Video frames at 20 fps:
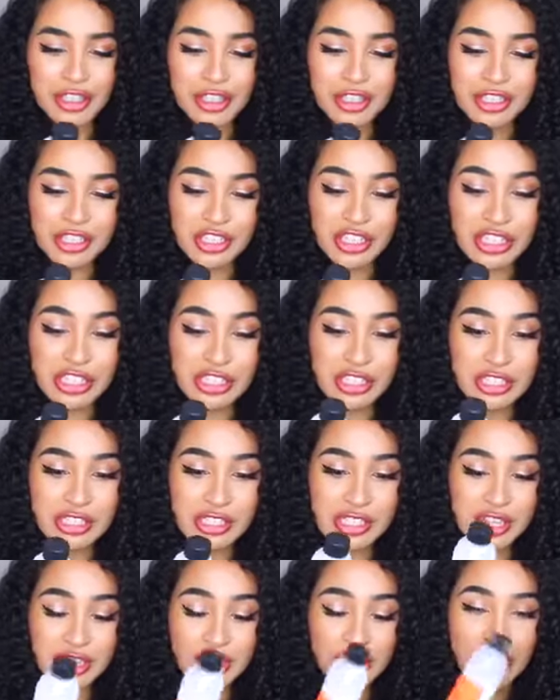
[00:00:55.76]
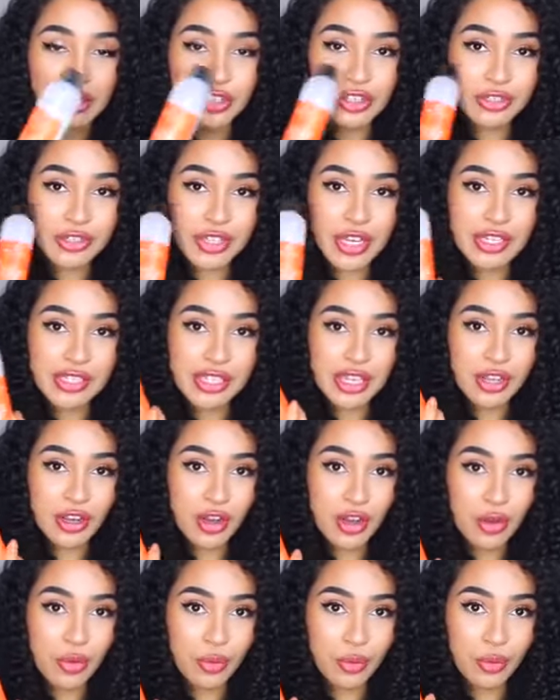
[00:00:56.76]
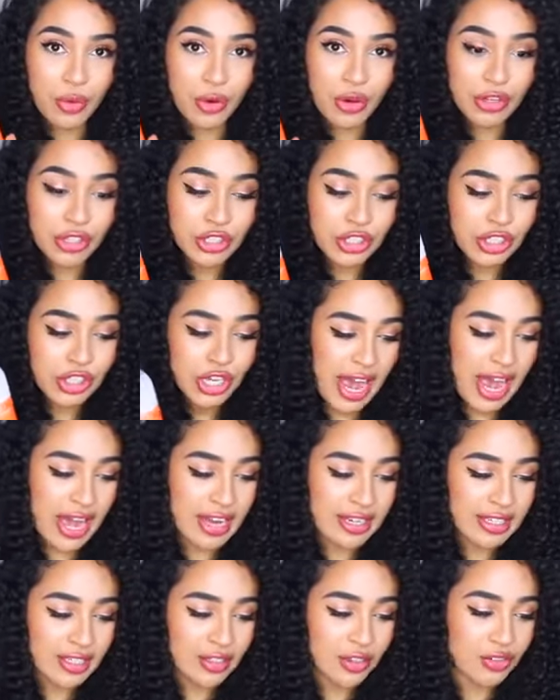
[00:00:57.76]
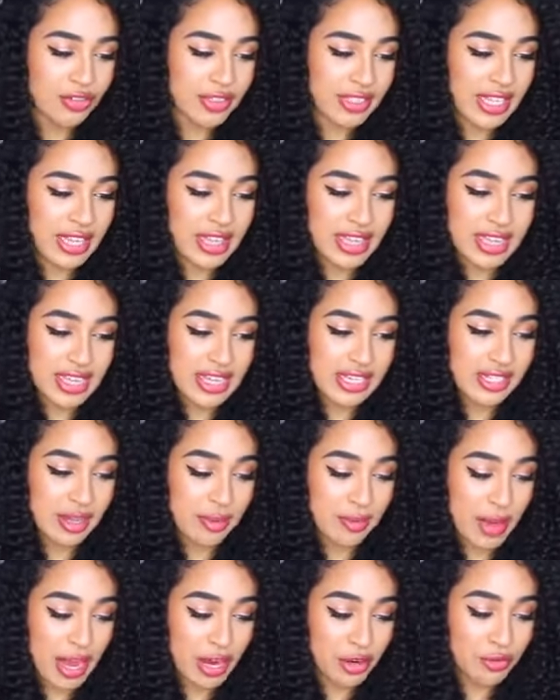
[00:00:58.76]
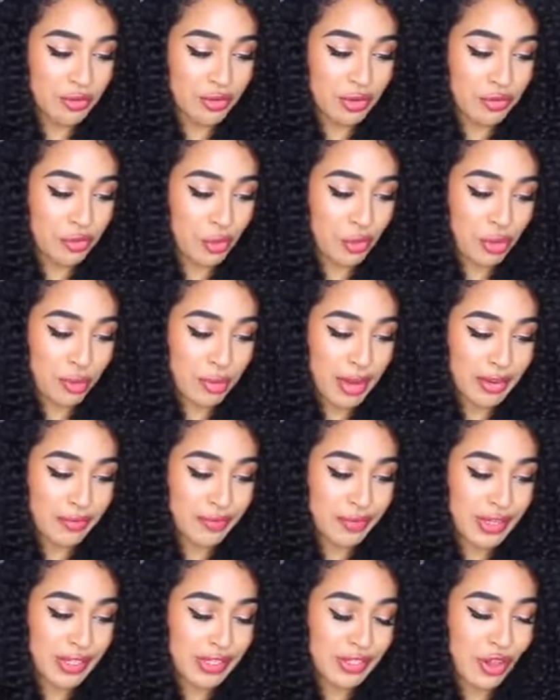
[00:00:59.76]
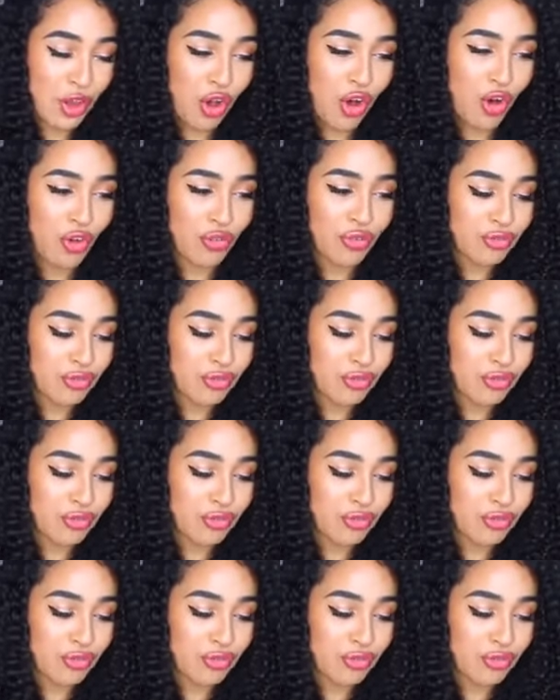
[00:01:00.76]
the conditioner does say that you can use it as a co-wash, and obviously these are packed full of all the benefits of